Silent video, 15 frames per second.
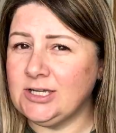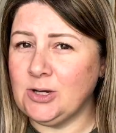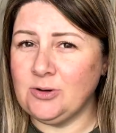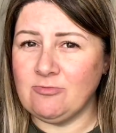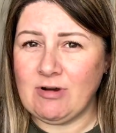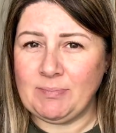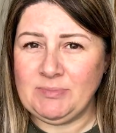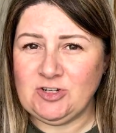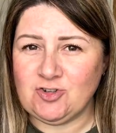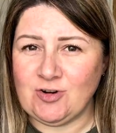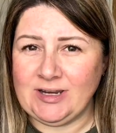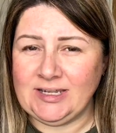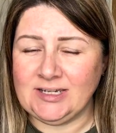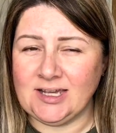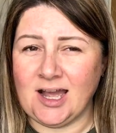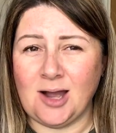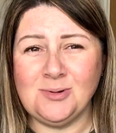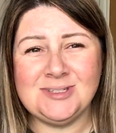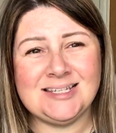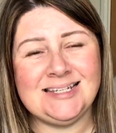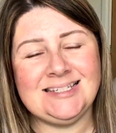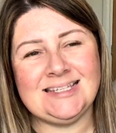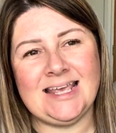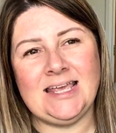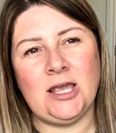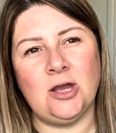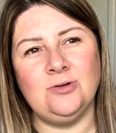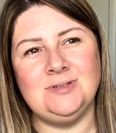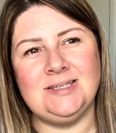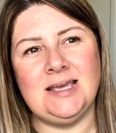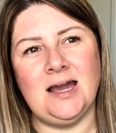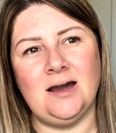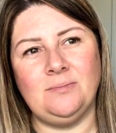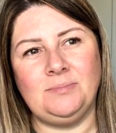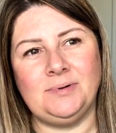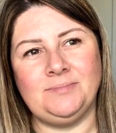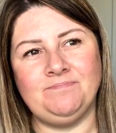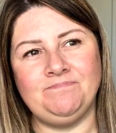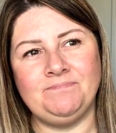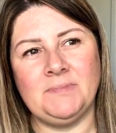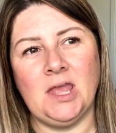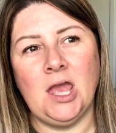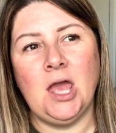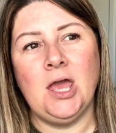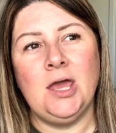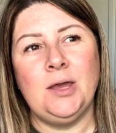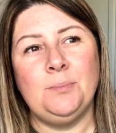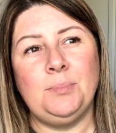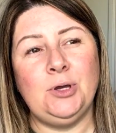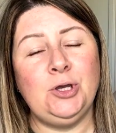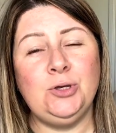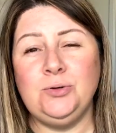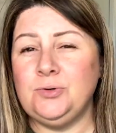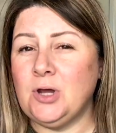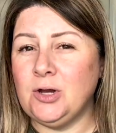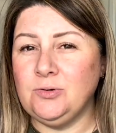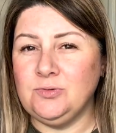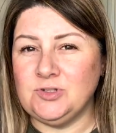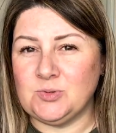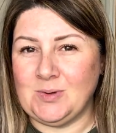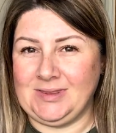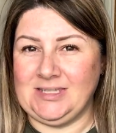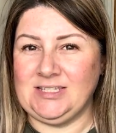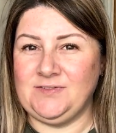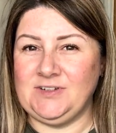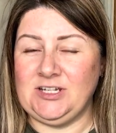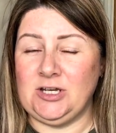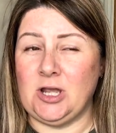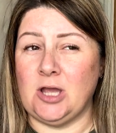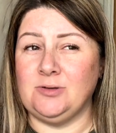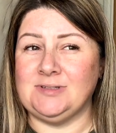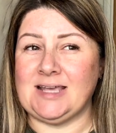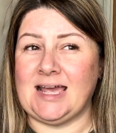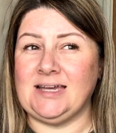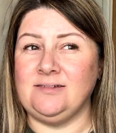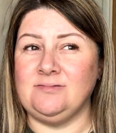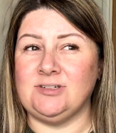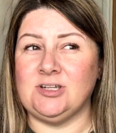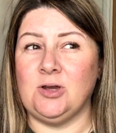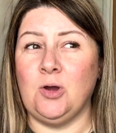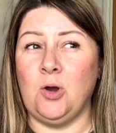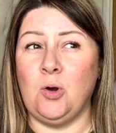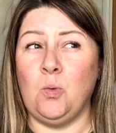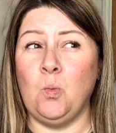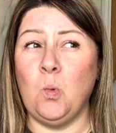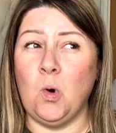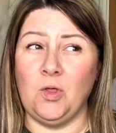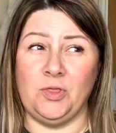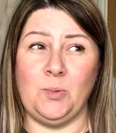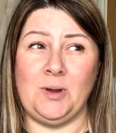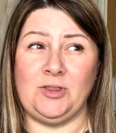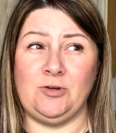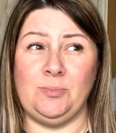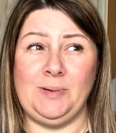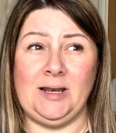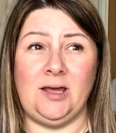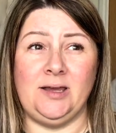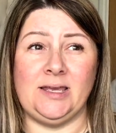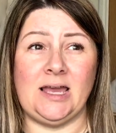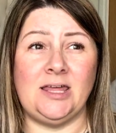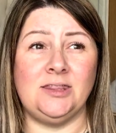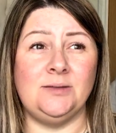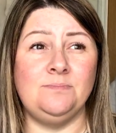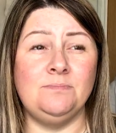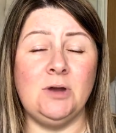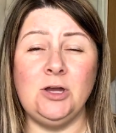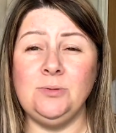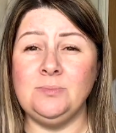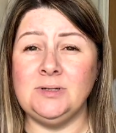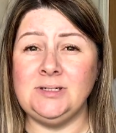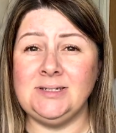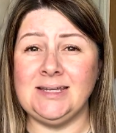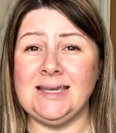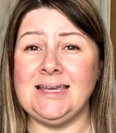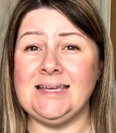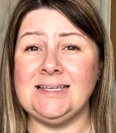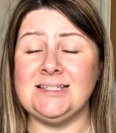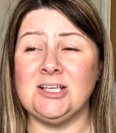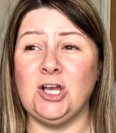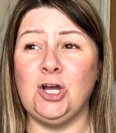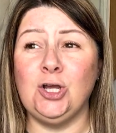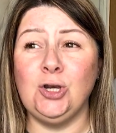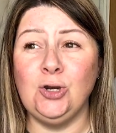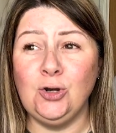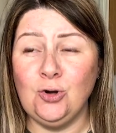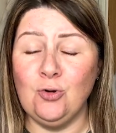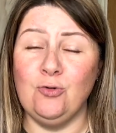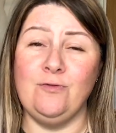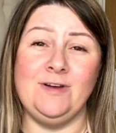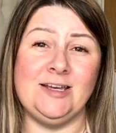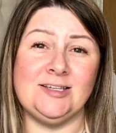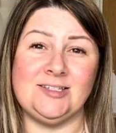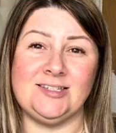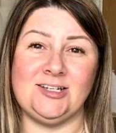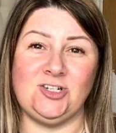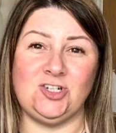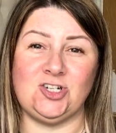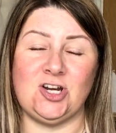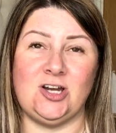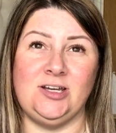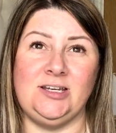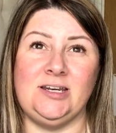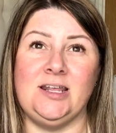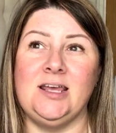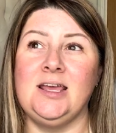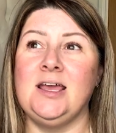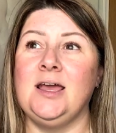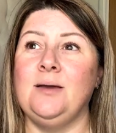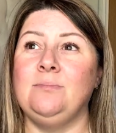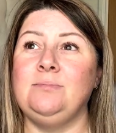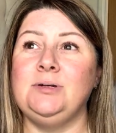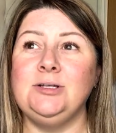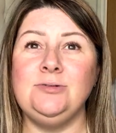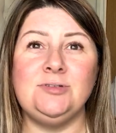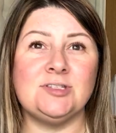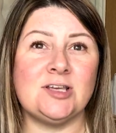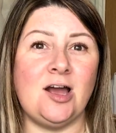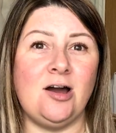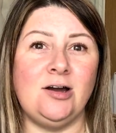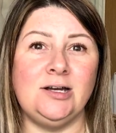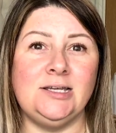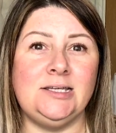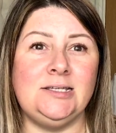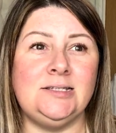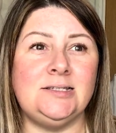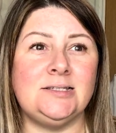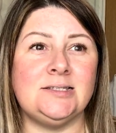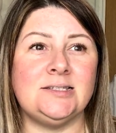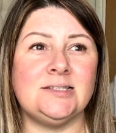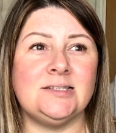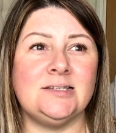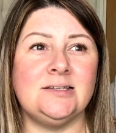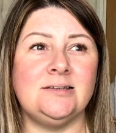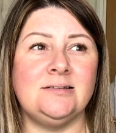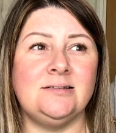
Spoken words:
go and grab your drink. I was going to say cozy up, but who knows when this video goes out what the weather will be like. At the moment it is glorious sunshine, blue skies,